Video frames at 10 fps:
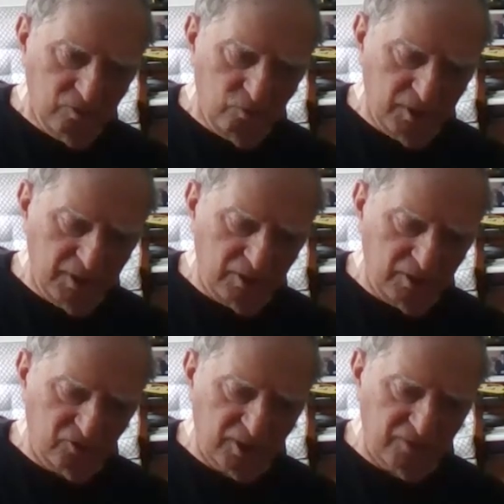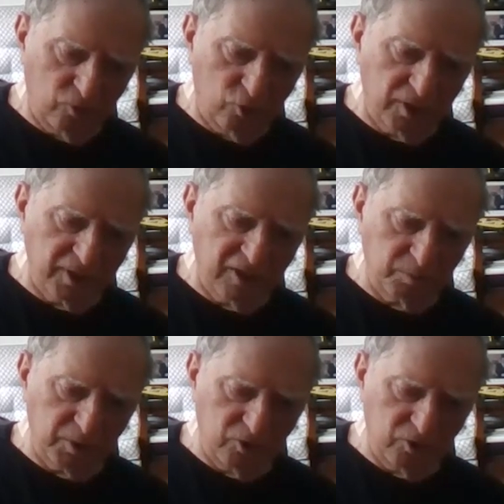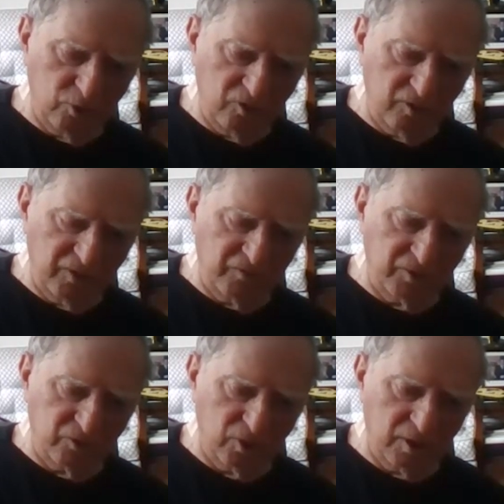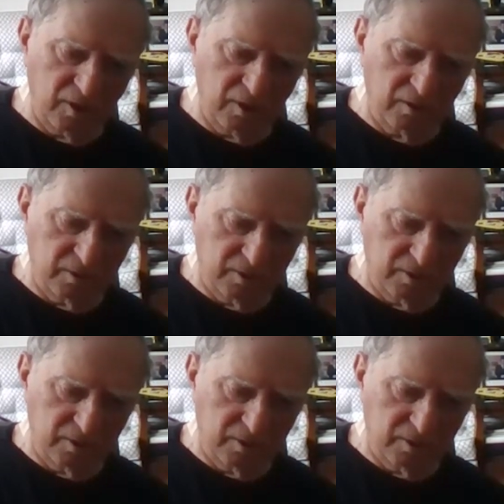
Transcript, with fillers: Little self-organized platoons of infantry,